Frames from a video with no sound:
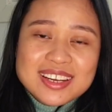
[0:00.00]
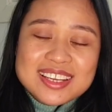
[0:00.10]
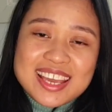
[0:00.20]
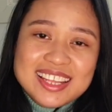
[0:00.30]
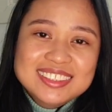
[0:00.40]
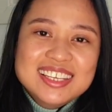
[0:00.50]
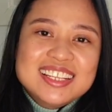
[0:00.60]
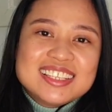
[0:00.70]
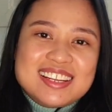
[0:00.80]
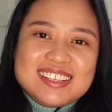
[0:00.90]
Again,
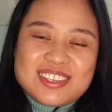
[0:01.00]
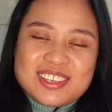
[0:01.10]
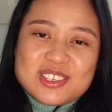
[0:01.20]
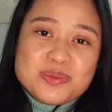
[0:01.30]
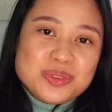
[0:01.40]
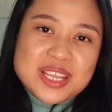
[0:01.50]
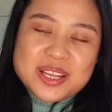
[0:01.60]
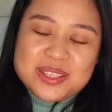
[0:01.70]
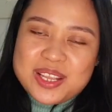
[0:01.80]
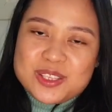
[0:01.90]
that is, I just
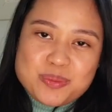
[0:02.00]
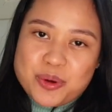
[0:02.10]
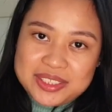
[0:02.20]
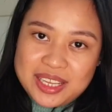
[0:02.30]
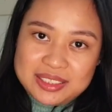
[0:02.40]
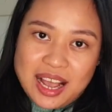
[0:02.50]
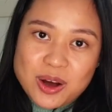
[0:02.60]
need to point that